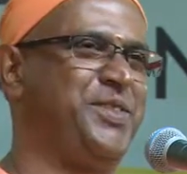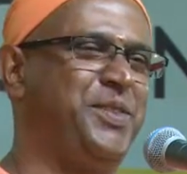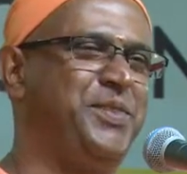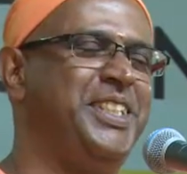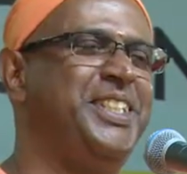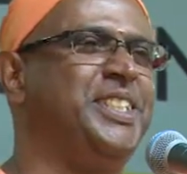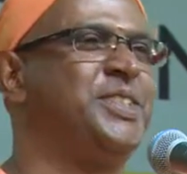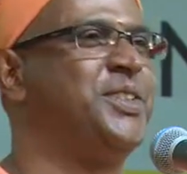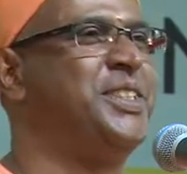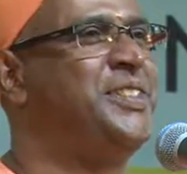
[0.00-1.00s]
Swamiji, it is
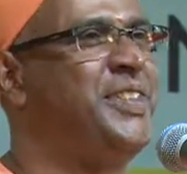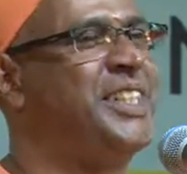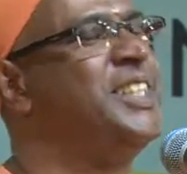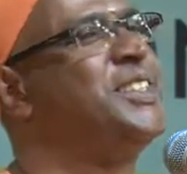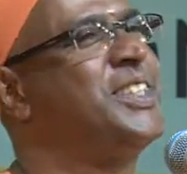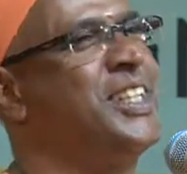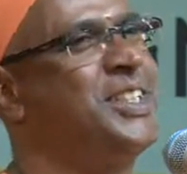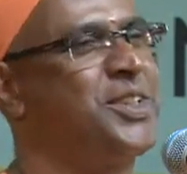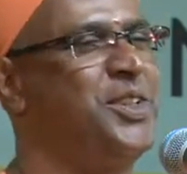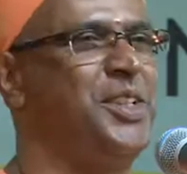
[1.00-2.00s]
so difficult to
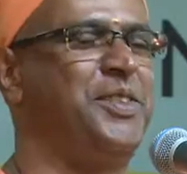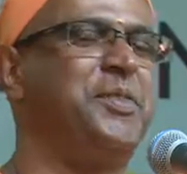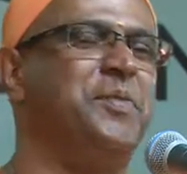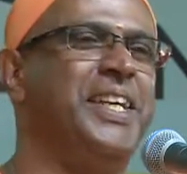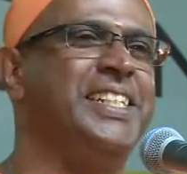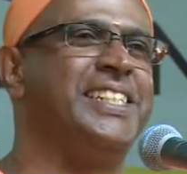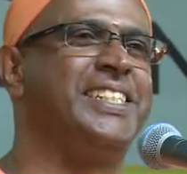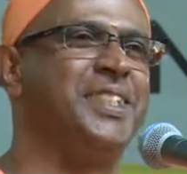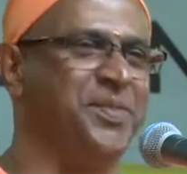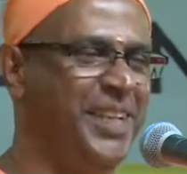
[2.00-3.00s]
control our
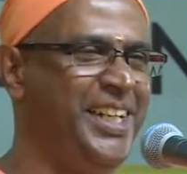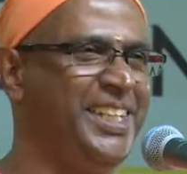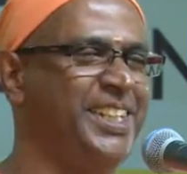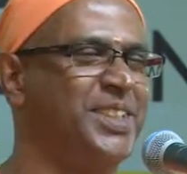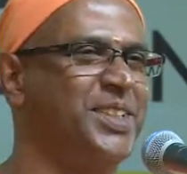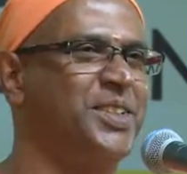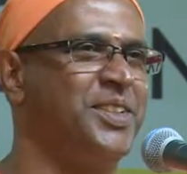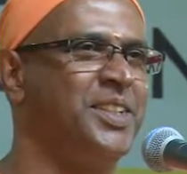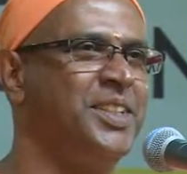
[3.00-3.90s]
minds. Mind control.